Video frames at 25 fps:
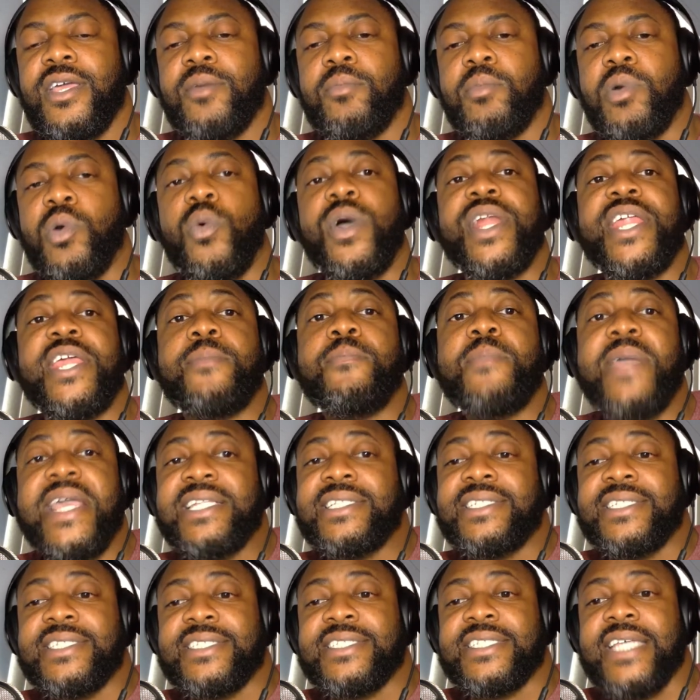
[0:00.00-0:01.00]
But what he
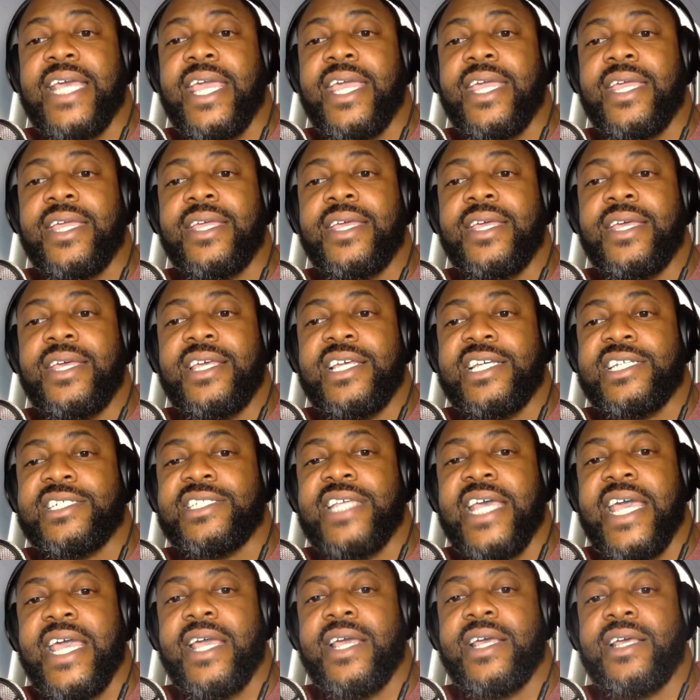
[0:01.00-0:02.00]
meant to say is
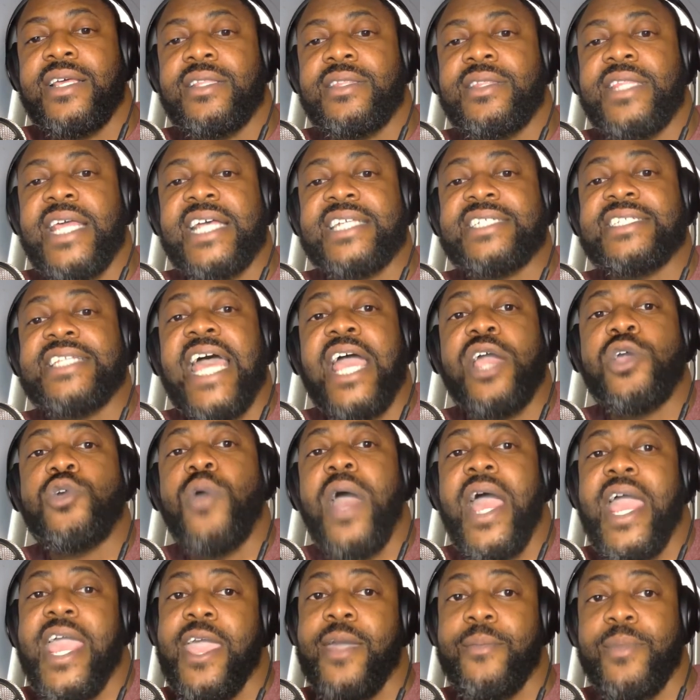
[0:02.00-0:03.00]
that that's not who
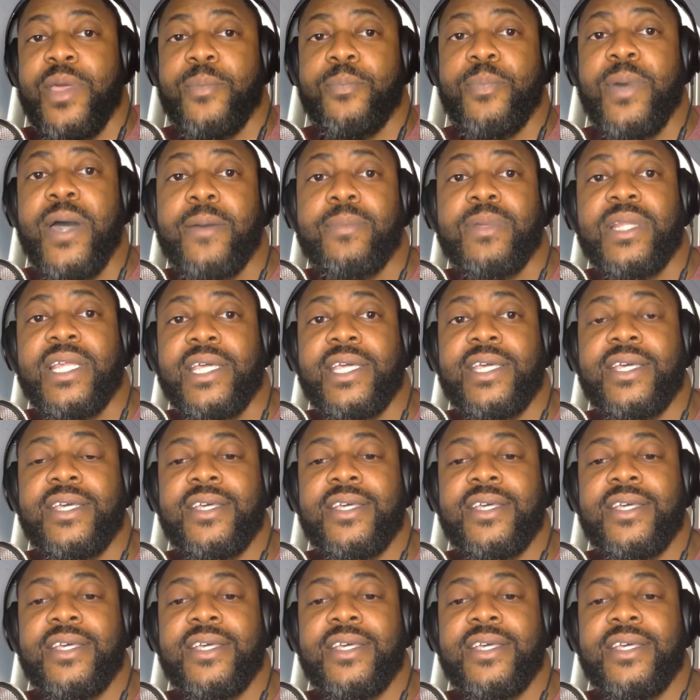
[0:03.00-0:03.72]
I am in public.